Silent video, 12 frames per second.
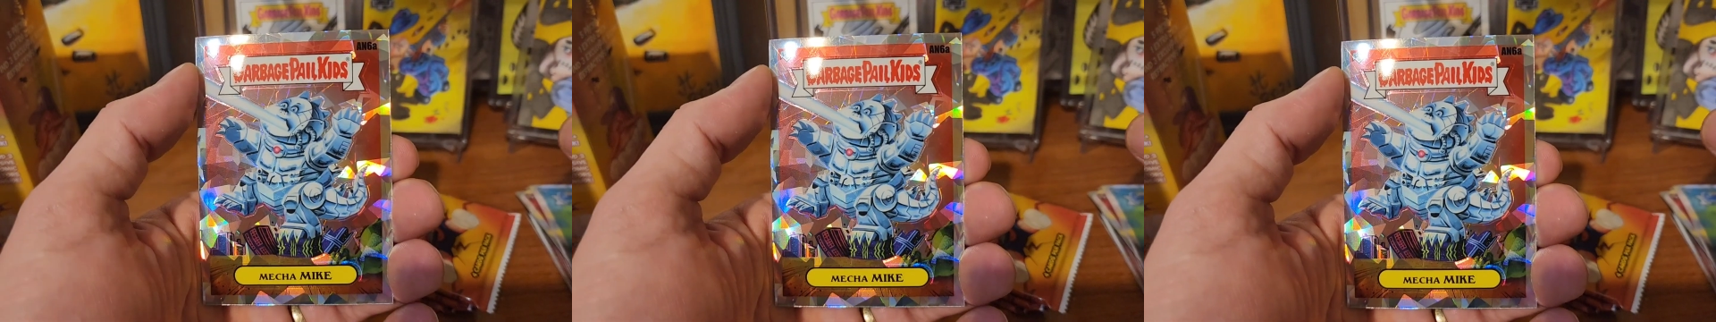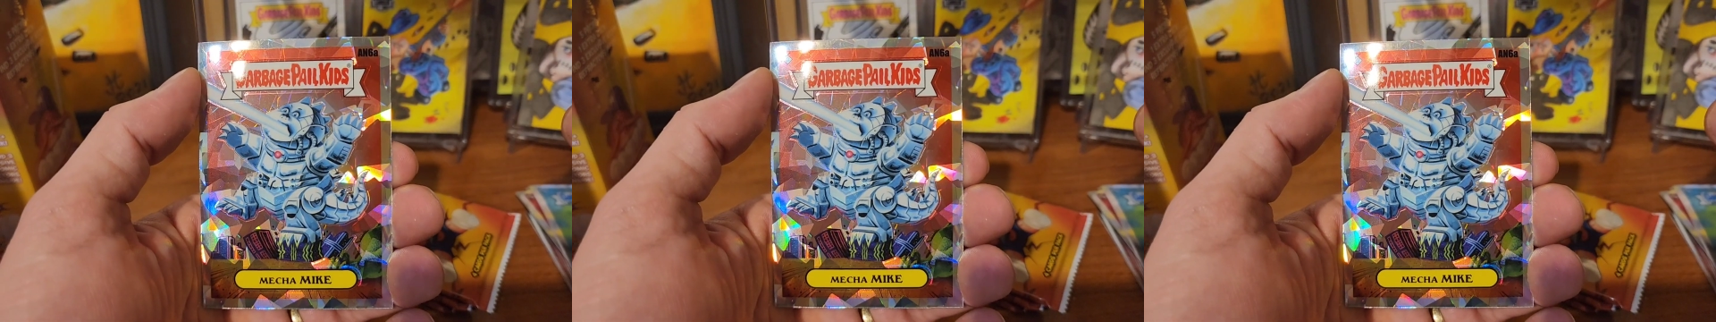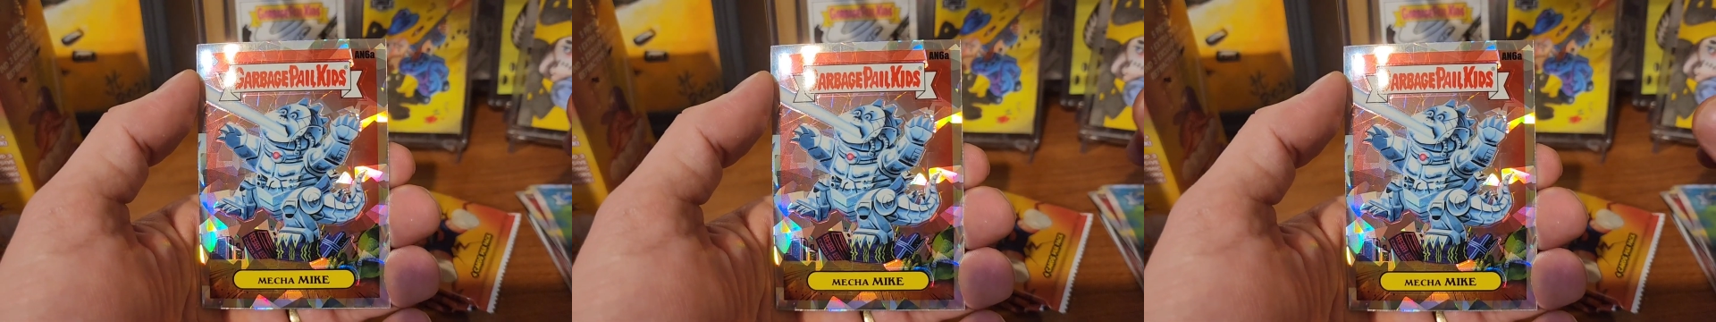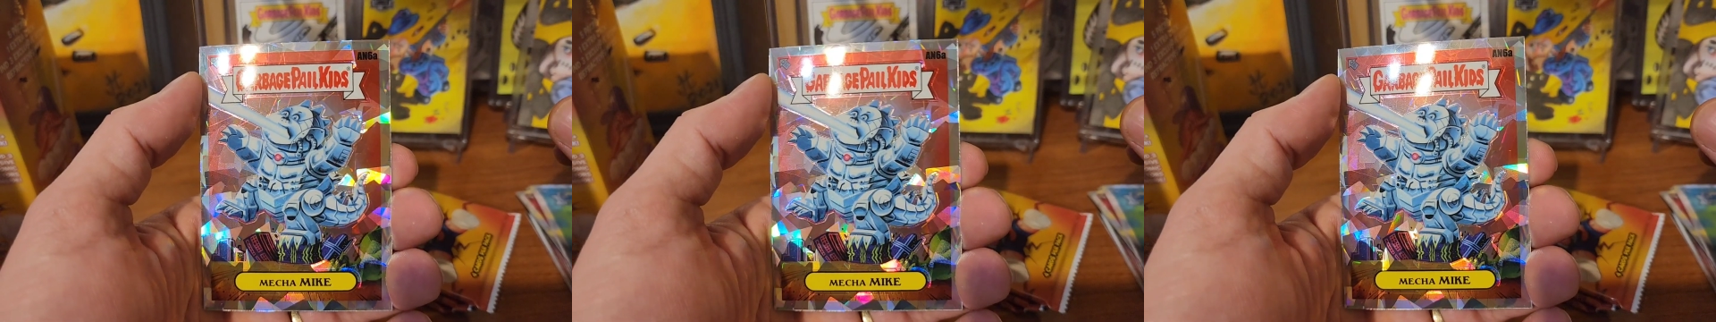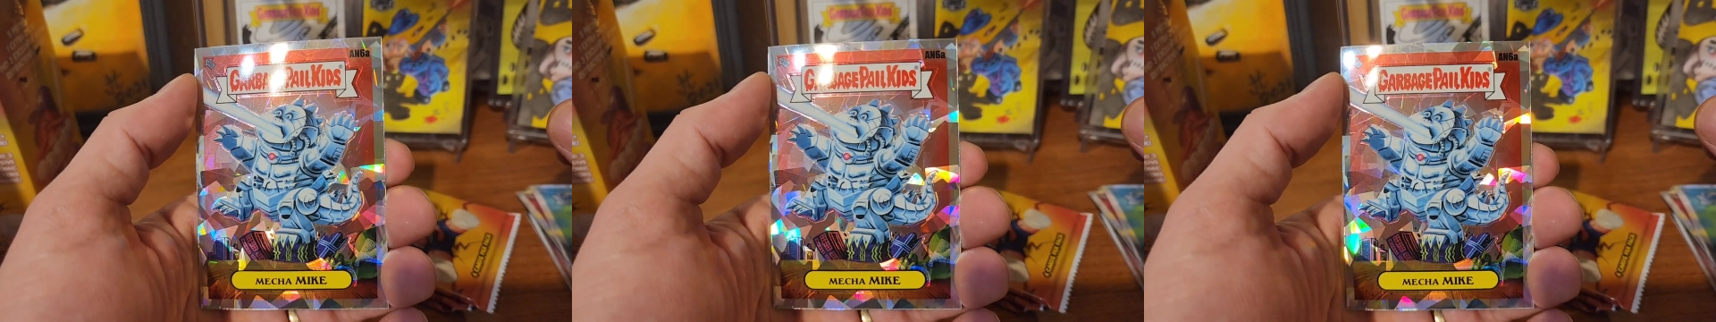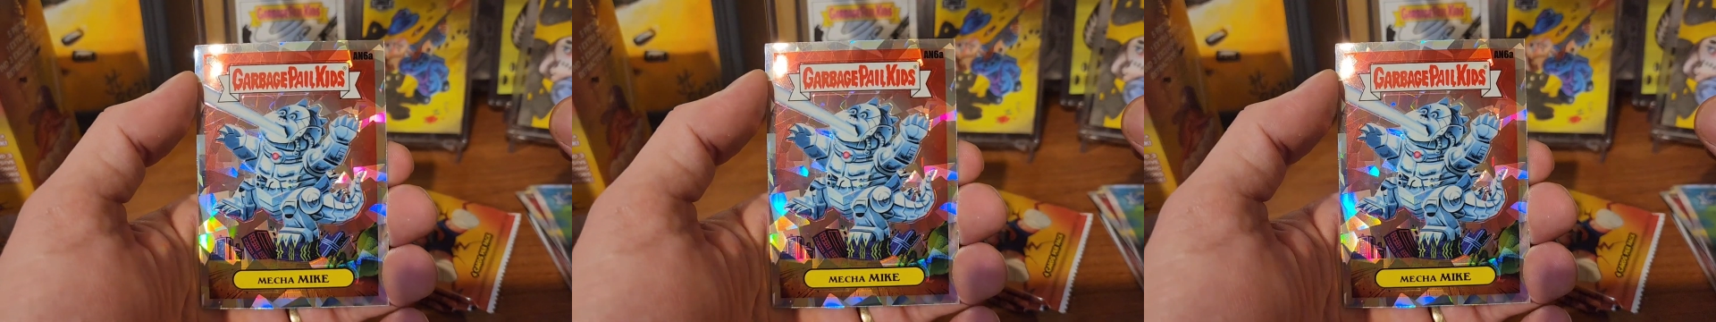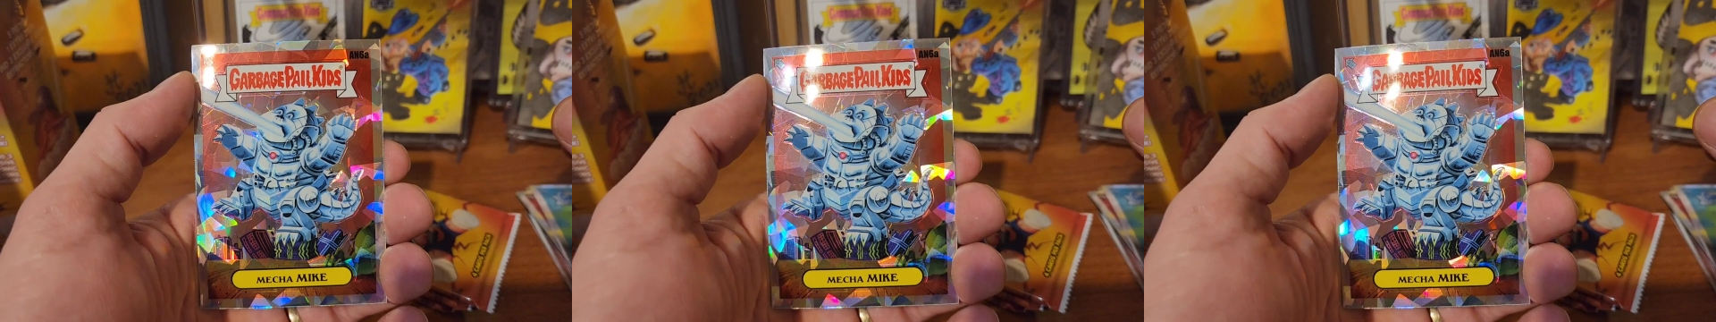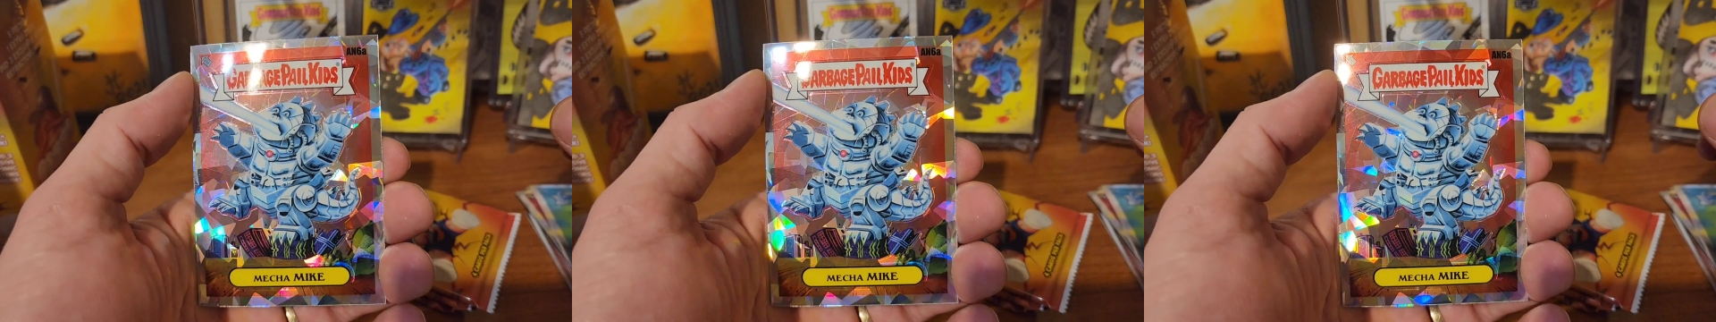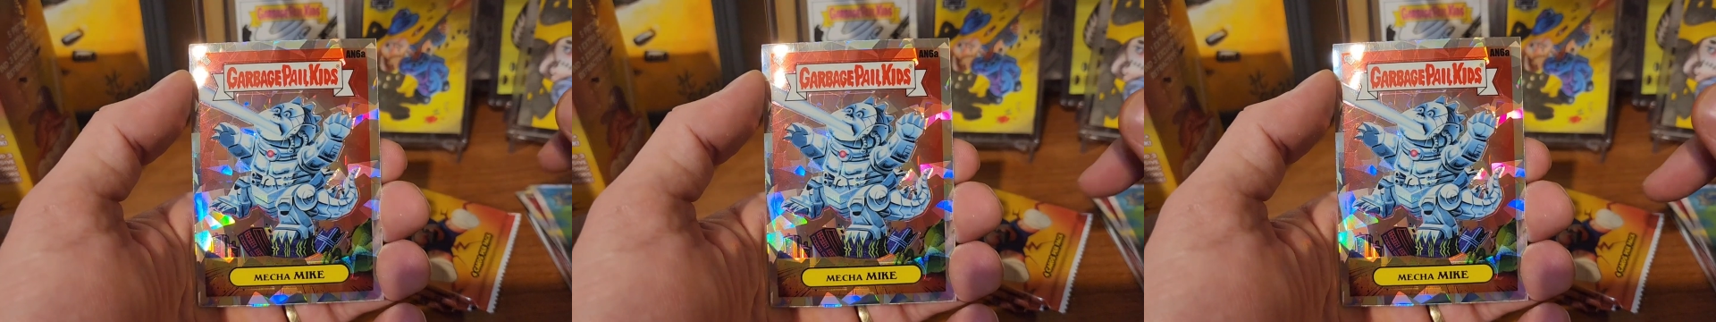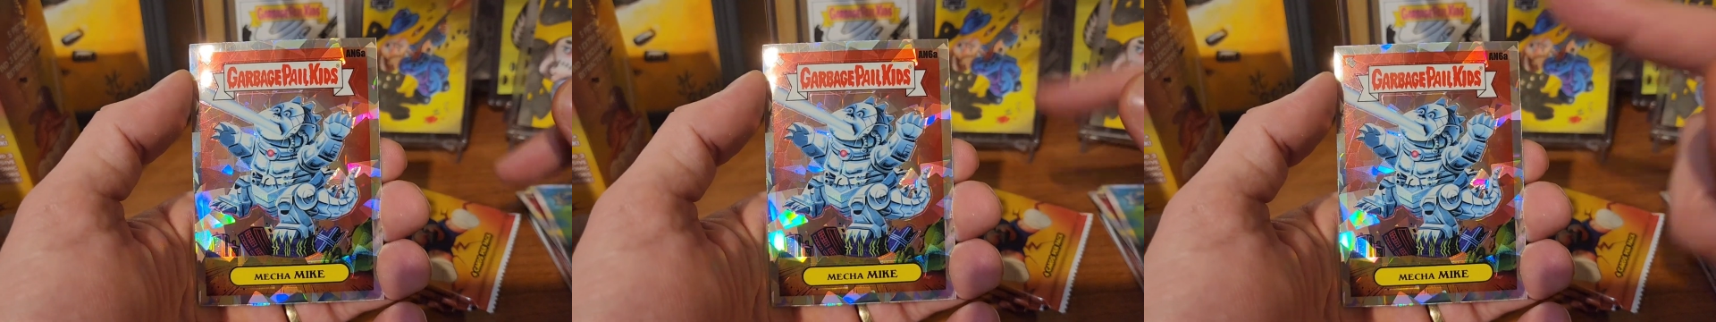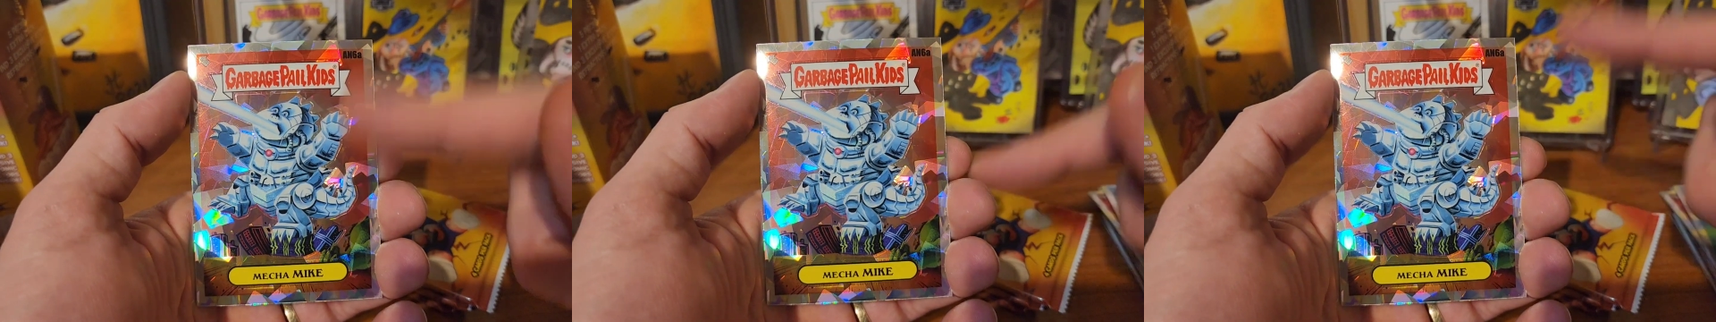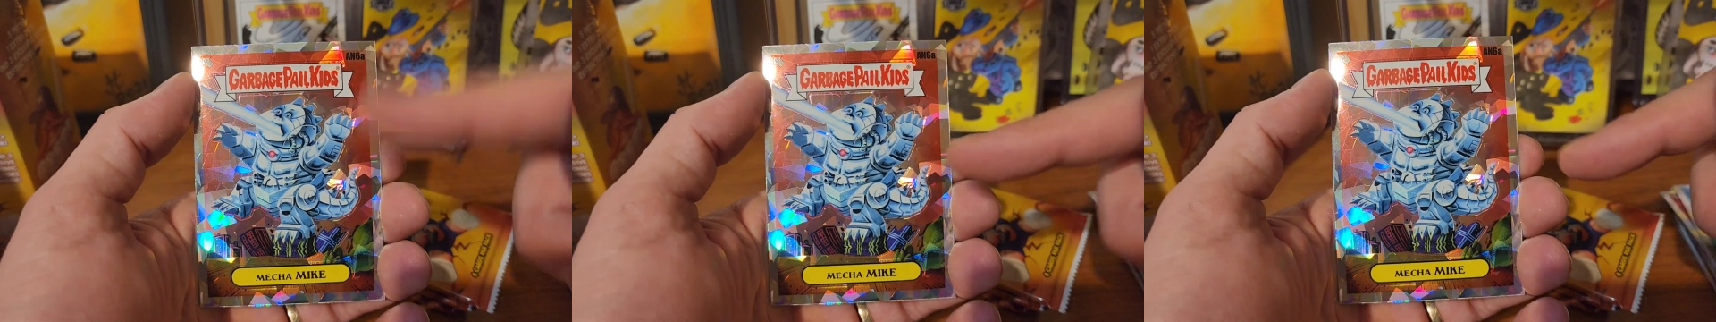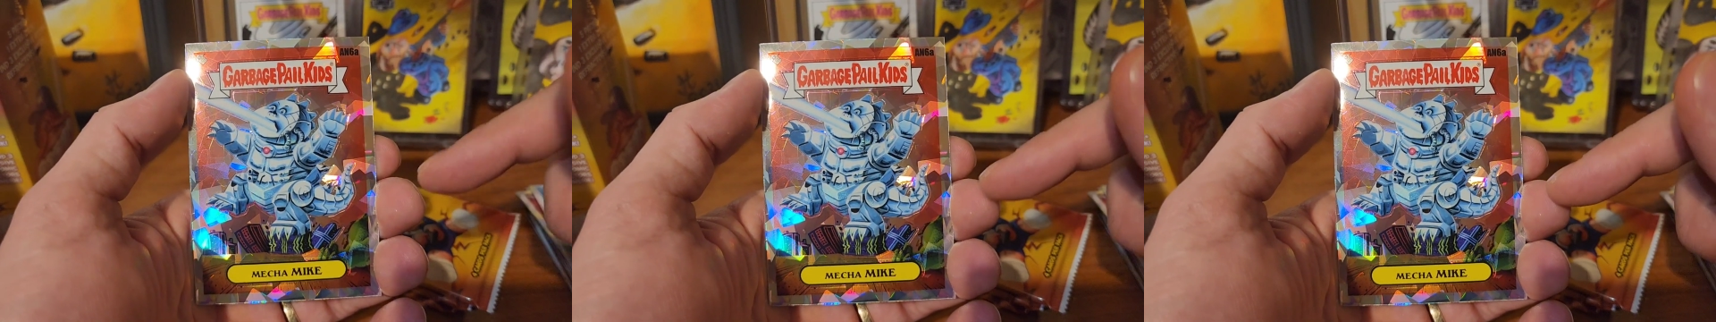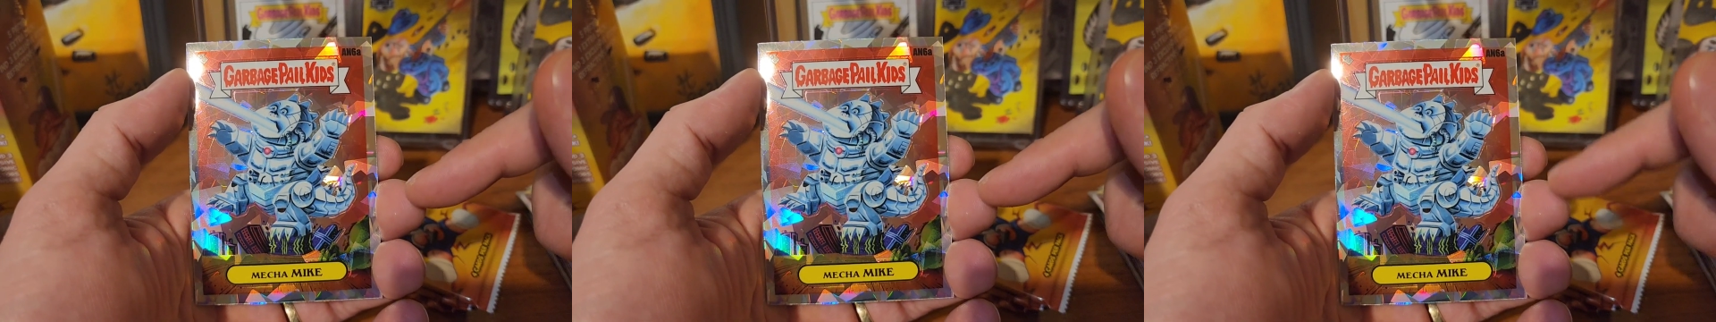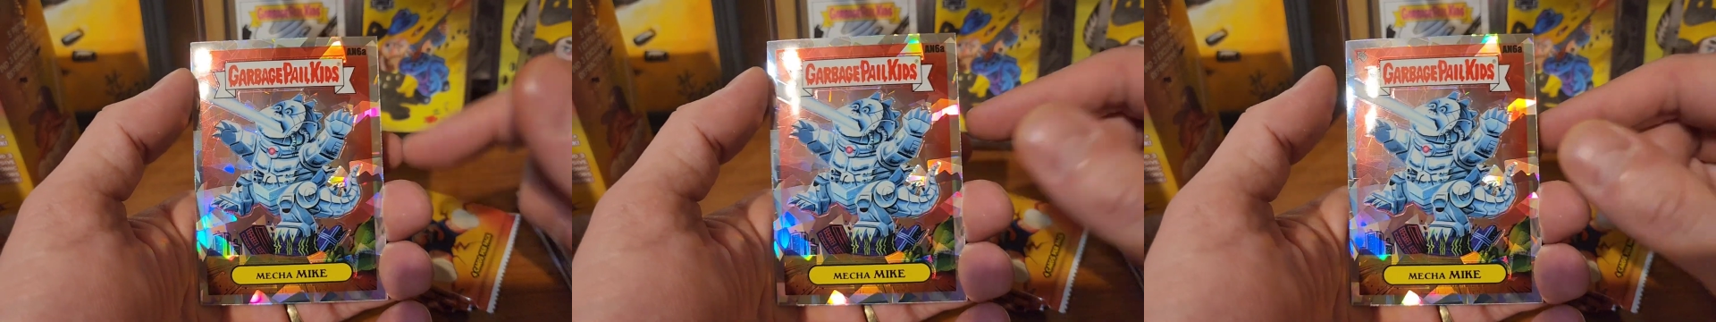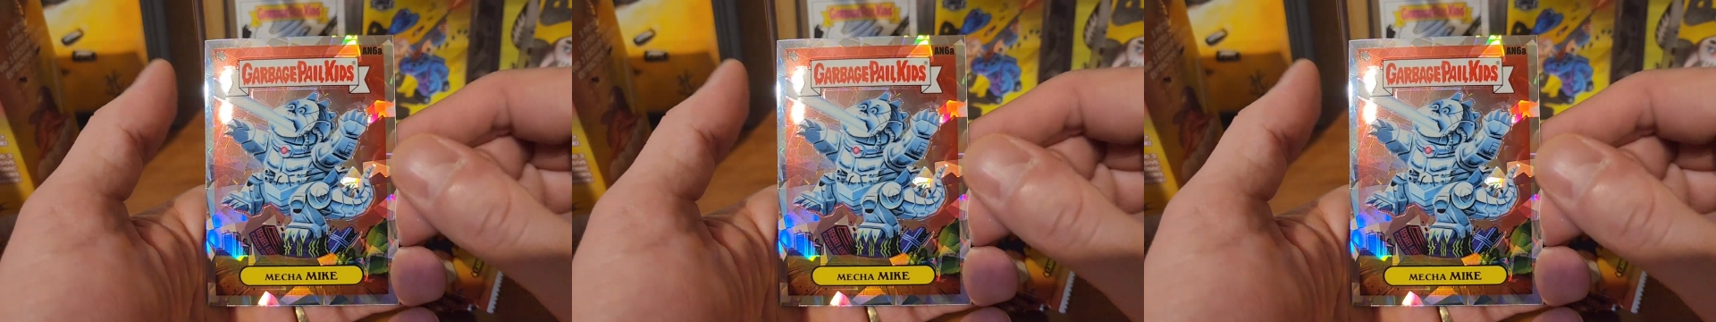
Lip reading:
(no speaker visible)